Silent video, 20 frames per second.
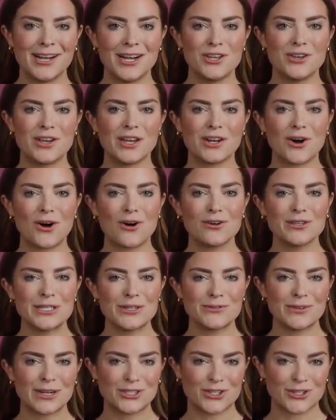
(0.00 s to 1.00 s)
You can
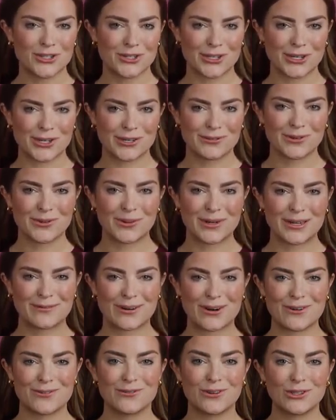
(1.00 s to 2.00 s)
also register for one of
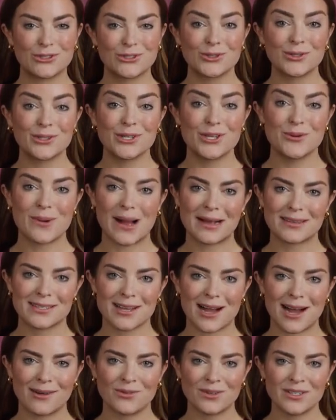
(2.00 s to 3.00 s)
our virtual UX
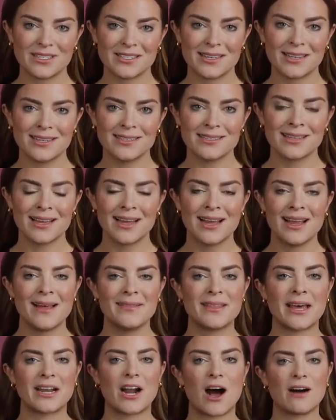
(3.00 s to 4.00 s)
conferences
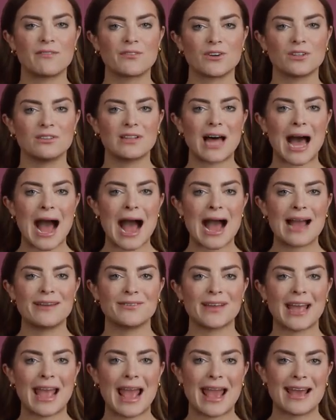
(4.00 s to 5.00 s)
that offer live,
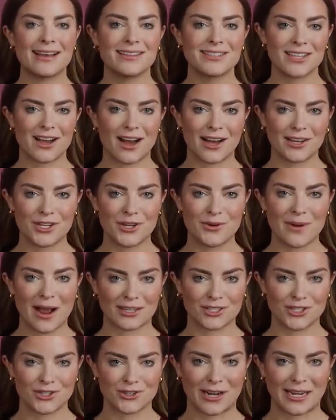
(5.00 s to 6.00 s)
hands-on
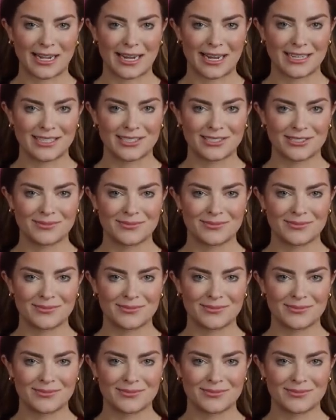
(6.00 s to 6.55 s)
UX training.